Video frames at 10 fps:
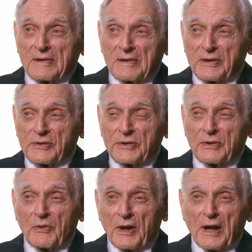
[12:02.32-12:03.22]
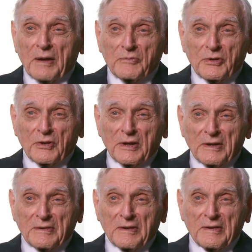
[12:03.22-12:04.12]
listened to what I'm doing
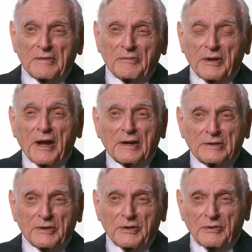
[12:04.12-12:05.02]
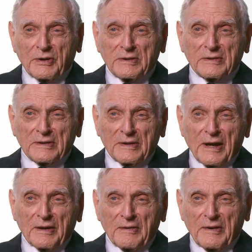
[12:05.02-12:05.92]
and reacted to it,
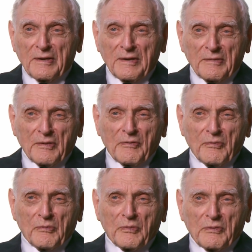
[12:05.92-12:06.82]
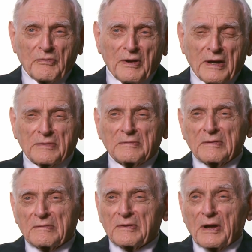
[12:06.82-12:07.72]
and we've had
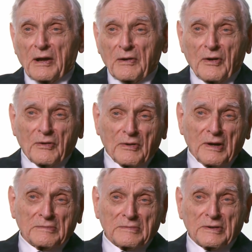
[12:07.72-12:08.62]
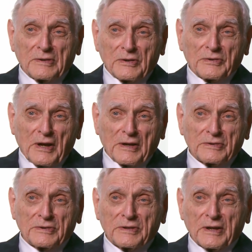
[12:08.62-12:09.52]
dialogue in the
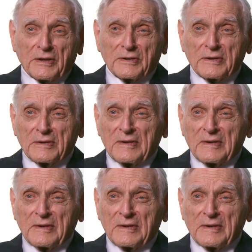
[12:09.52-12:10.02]
science together.